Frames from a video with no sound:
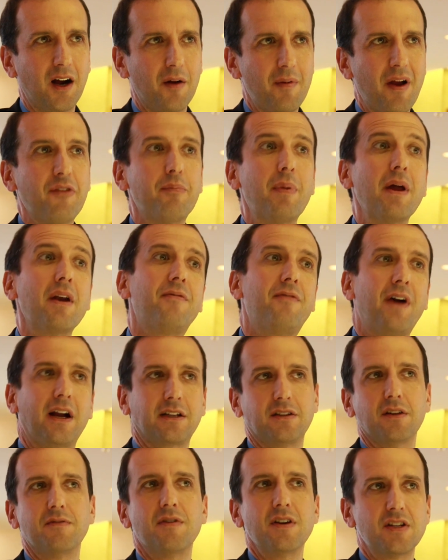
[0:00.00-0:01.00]
has been
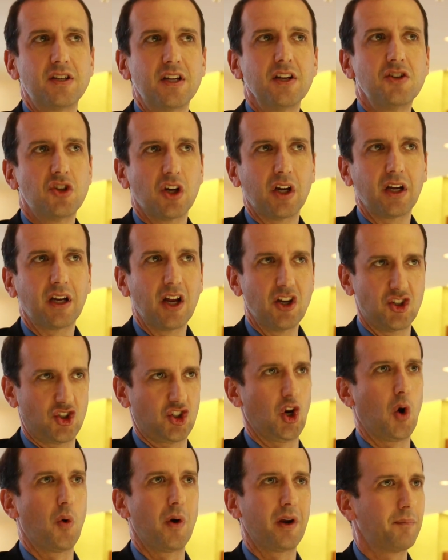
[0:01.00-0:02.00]
effective in teaching is
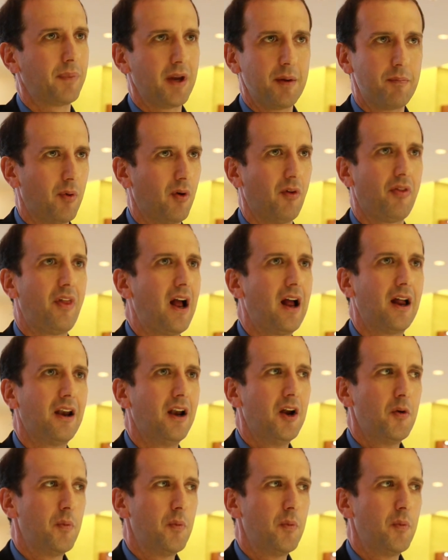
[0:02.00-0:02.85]
showing people that